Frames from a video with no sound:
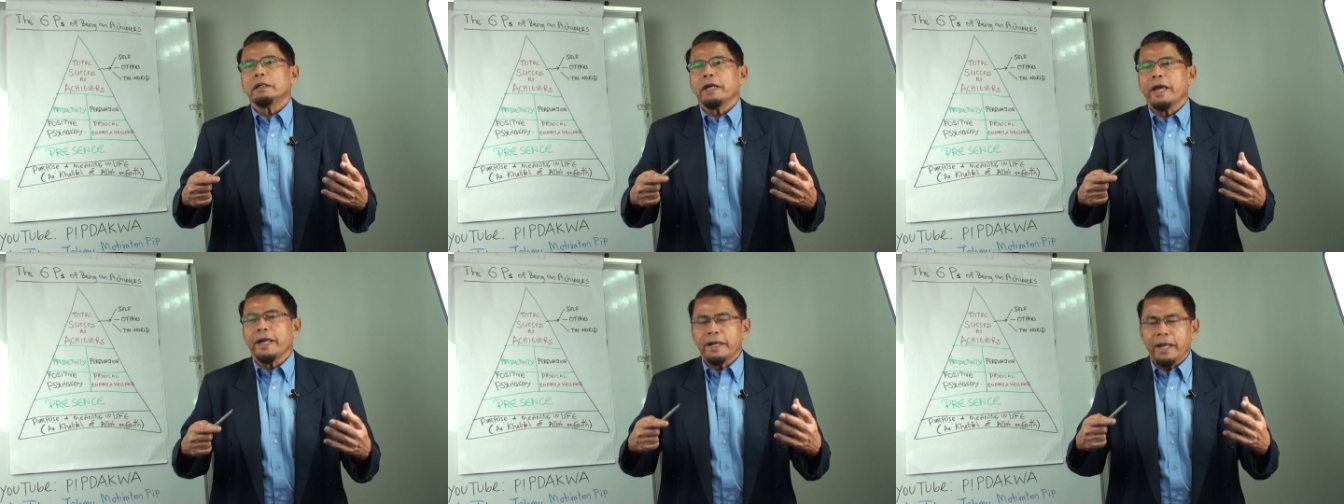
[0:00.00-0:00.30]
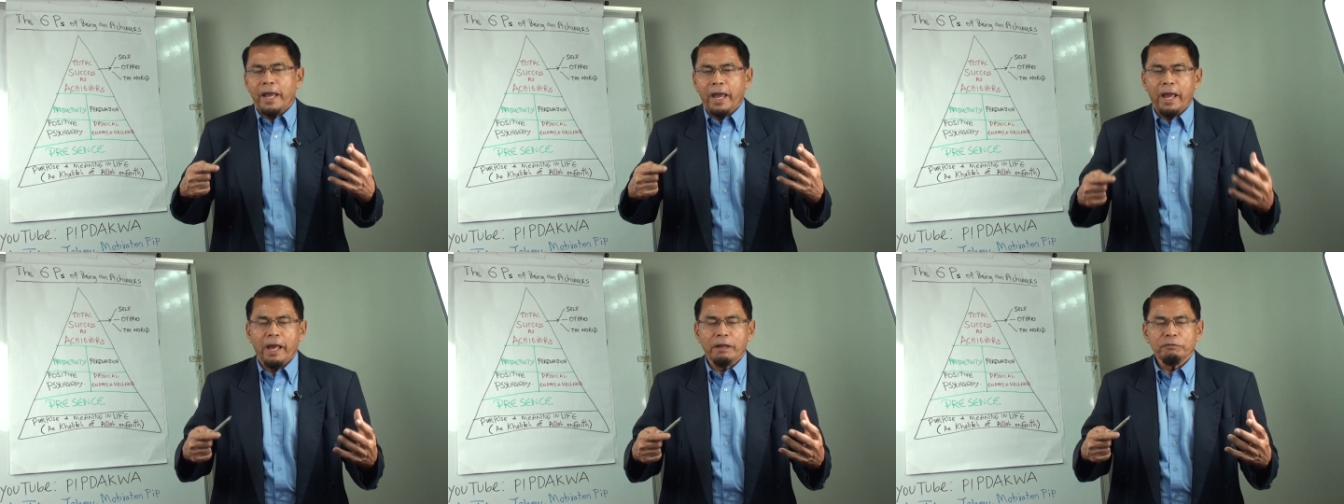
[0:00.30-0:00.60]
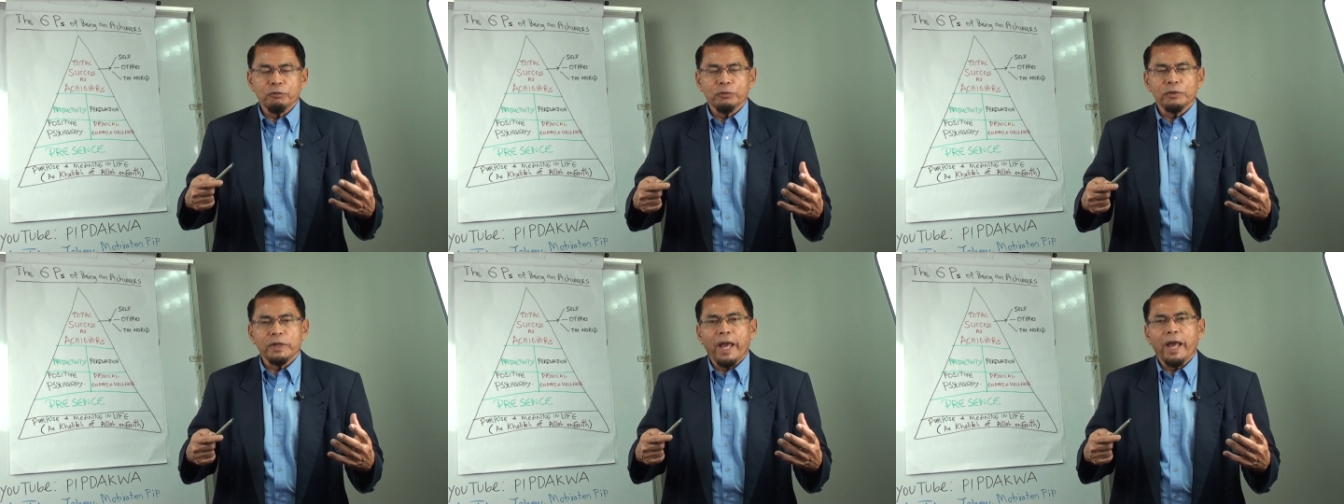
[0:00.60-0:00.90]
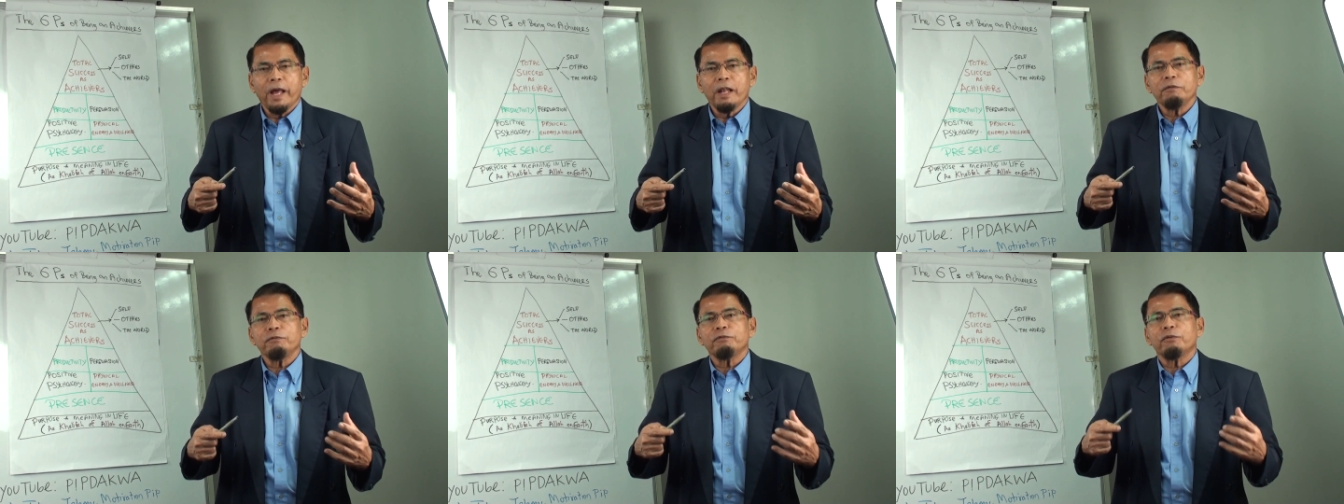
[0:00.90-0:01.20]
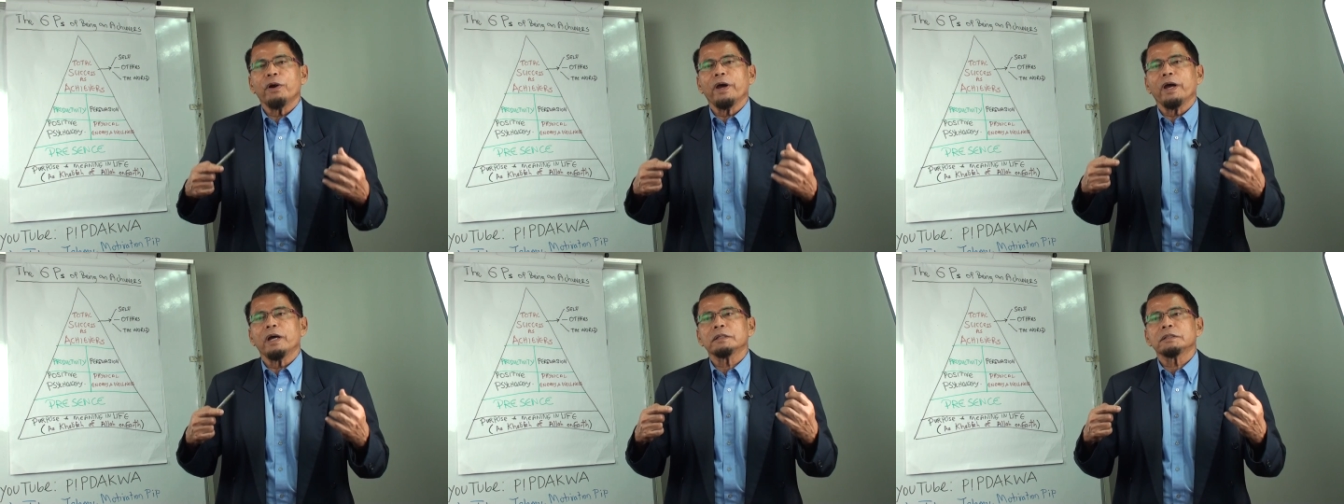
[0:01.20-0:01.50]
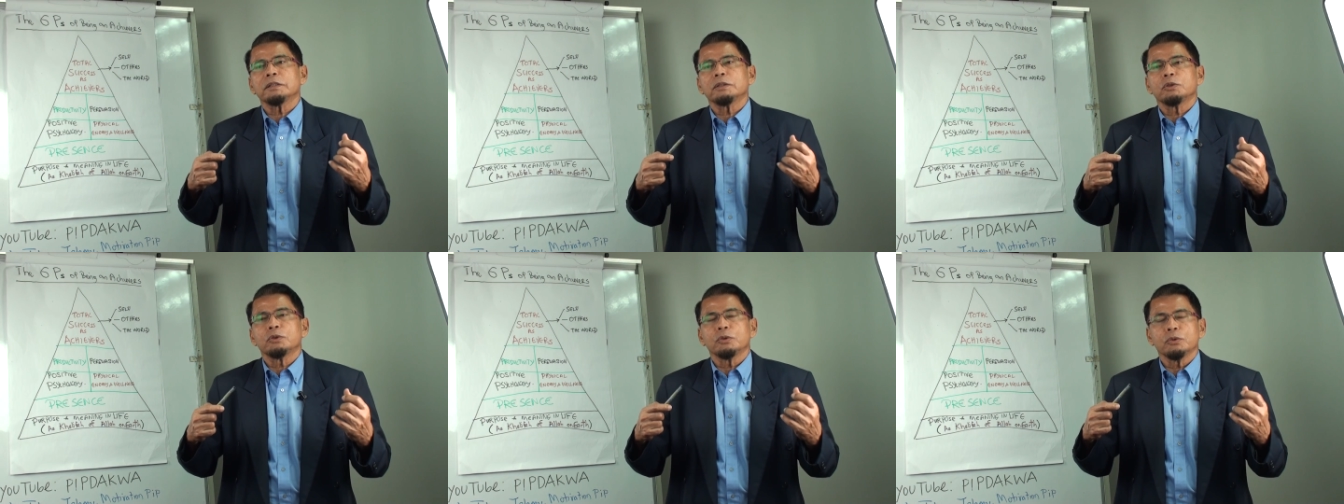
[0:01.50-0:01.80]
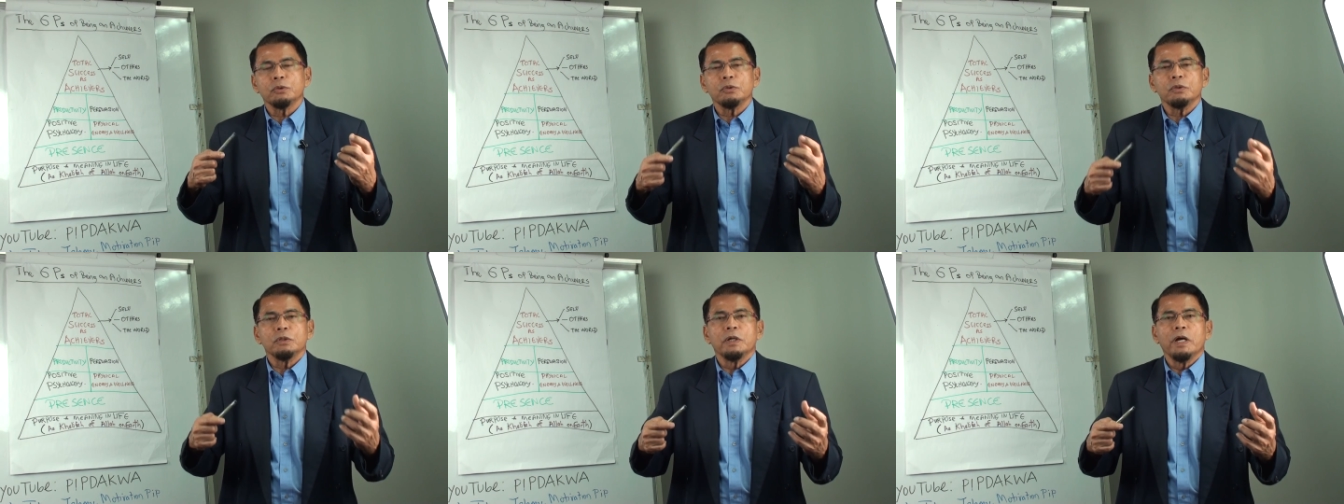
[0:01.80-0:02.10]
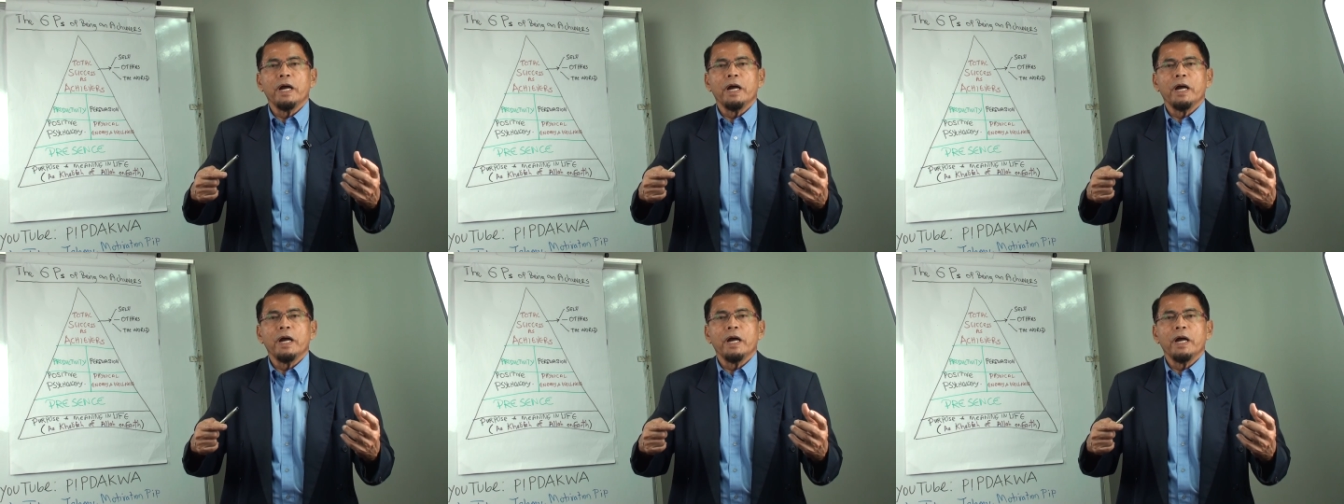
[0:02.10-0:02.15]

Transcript: and have good health for us to